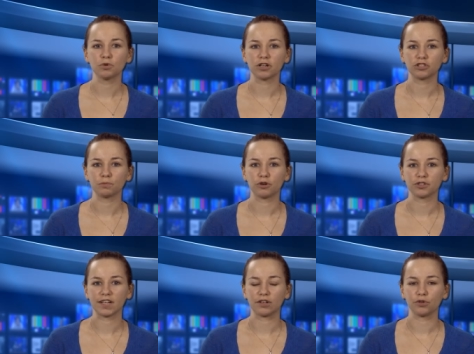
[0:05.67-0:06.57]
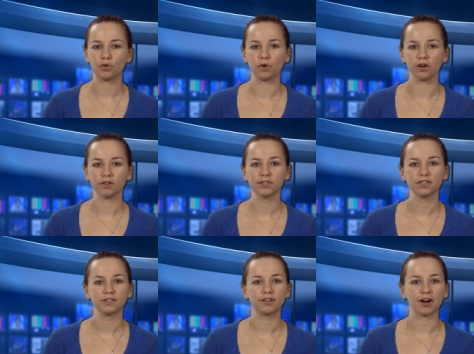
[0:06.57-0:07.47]
production motorcycle in the world,
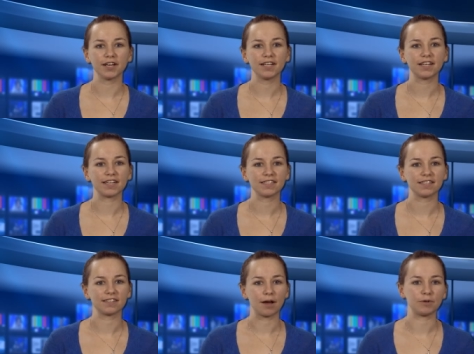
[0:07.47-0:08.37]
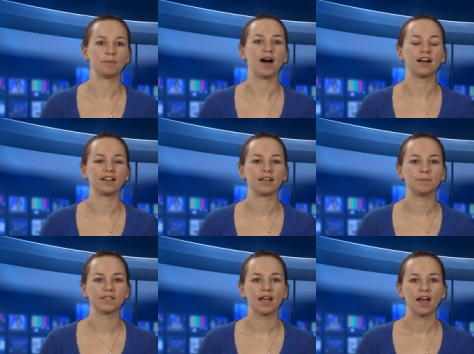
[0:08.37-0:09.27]
guarding against the zombie
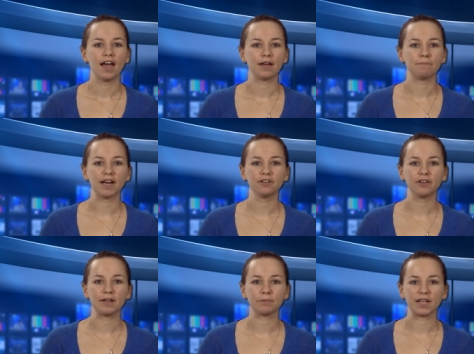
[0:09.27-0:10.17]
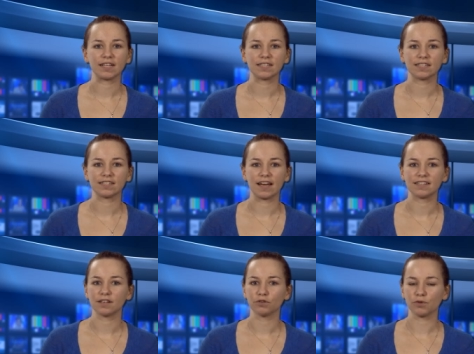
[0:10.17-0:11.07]
apocalypse, and medical implants the
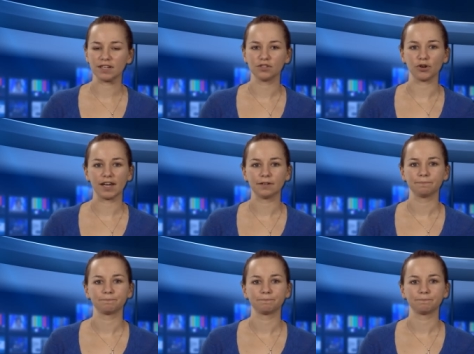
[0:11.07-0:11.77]
size of a rice grain.